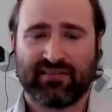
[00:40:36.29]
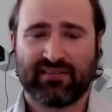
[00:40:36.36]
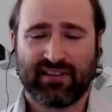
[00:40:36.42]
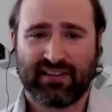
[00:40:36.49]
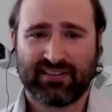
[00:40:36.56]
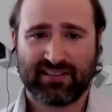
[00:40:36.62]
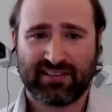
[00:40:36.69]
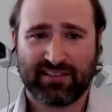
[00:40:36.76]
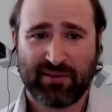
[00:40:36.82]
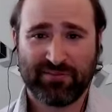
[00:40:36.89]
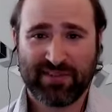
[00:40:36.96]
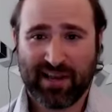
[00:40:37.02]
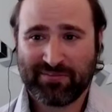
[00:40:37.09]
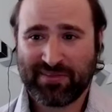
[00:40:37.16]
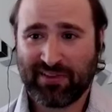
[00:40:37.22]
And
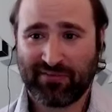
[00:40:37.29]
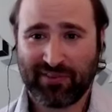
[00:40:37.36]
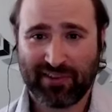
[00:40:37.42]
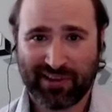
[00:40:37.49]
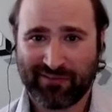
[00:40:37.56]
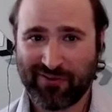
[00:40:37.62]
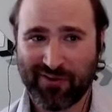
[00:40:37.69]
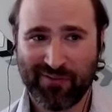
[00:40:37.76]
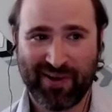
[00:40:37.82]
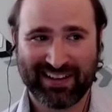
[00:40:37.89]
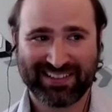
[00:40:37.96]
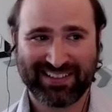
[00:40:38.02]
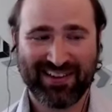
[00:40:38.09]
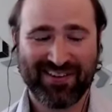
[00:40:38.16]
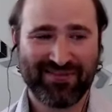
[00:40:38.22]
sometimes I feel like for
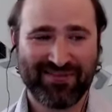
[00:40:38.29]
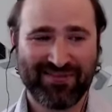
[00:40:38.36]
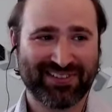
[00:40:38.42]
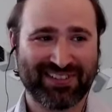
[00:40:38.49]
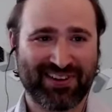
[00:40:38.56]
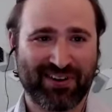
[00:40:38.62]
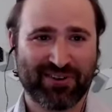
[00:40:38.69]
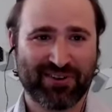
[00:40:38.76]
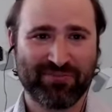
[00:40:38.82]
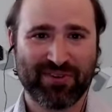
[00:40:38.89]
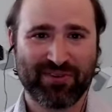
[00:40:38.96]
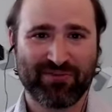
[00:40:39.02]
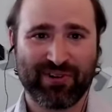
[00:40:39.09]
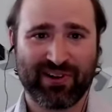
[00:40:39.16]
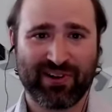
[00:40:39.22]
myself, there's an
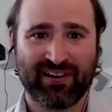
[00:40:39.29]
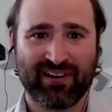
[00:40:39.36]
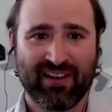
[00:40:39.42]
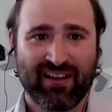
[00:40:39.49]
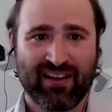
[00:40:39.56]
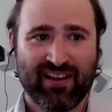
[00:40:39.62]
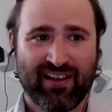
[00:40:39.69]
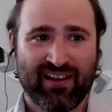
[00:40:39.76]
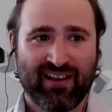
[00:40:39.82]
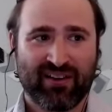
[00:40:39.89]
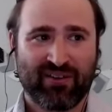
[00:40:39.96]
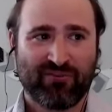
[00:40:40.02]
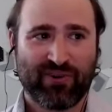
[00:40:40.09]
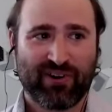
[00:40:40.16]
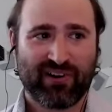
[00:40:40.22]
argument where
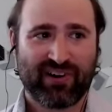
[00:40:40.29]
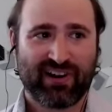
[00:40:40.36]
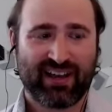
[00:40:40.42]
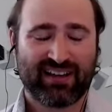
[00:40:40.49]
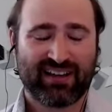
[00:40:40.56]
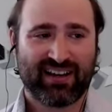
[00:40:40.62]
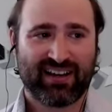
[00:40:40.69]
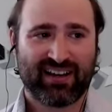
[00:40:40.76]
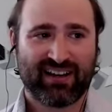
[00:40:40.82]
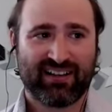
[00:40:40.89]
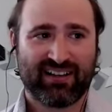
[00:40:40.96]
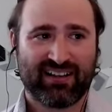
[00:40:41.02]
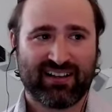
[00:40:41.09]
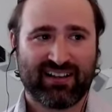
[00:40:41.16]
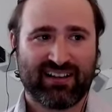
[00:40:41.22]
I
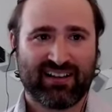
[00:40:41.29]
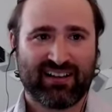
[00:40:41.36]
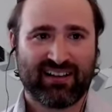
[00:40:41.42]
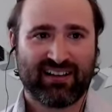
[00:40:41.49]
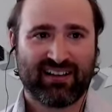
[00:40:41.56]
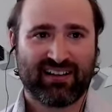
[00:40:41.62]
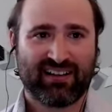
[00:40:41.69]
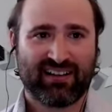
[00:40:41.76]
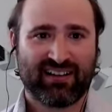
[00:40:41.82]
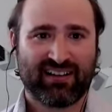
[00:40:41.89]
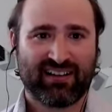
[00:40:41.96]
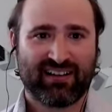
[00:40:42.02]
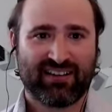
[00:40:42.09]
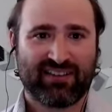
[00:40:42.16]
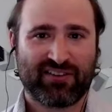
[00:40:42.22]

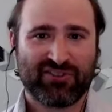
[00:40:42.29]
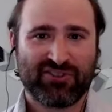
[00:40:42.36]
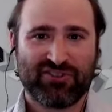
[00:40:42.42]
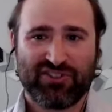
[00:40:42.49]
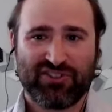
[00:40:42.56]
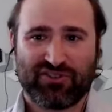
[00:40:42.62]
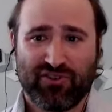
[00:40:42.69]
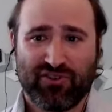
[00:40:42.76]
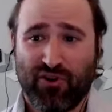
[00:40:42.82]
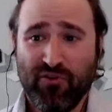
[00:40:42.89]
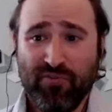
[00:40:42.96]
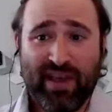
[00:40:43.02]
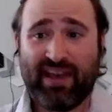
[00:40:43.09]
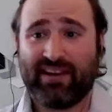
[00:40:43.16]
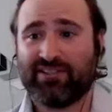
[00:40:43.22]
there's just no
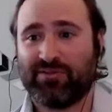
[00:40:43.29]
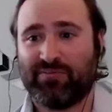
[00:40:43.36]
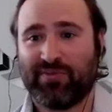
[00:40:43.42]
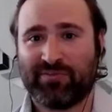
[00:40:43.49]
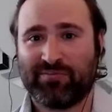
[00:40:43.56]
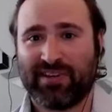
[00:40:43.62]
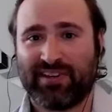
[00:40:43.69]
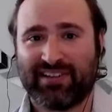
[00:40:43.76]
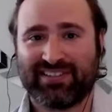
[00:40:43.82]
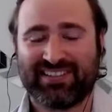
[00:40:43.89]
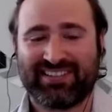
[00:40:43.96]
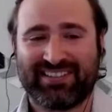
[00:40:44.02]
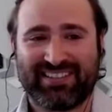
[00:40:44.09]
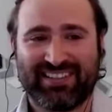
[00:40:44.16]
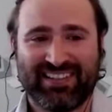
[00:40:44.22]
management, because
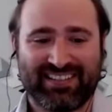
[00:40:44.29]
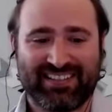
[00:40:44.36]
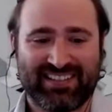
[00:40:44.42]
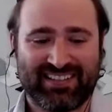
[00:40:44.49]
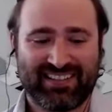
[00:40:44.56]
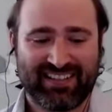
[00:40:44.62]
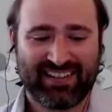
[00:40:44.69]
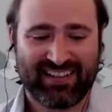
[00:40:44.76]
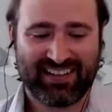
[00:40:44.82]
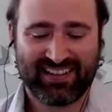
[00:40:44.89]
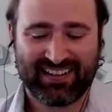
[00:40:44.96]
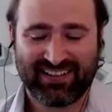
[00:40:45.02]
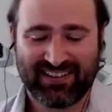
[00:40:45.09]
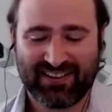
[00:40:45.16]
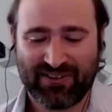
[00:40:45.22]
it's
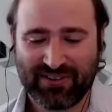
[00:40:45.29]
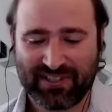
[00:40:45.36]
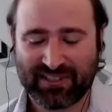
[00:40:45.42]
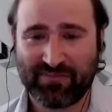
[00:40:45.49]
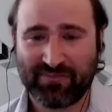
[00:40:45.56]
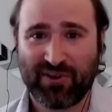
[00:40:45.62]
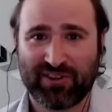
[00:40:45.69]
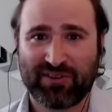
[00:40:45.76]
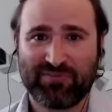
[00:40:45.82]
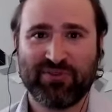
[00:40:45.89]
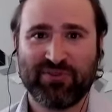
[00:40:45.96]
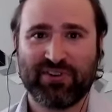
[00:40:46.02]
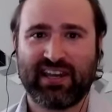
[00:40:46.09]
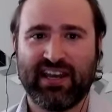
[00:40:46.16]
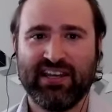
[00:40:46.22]
you know, it's about
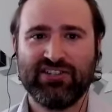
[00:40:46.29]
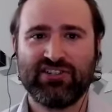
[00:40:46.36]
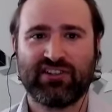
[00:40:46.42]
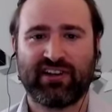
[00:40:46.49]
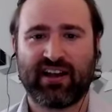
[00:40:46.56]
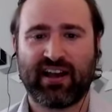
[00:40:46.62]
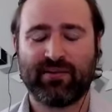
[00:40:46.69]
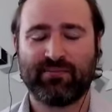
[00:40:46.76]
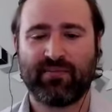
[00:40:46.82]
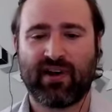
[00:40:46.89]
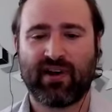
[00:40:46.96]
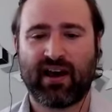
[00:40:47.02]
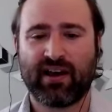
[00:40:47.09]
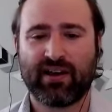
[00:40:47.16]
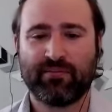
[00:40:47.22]
communication, and
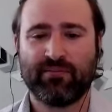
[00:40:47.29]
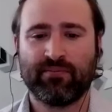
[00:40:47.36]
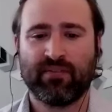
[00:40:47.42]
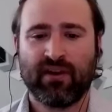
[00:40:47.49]
I'm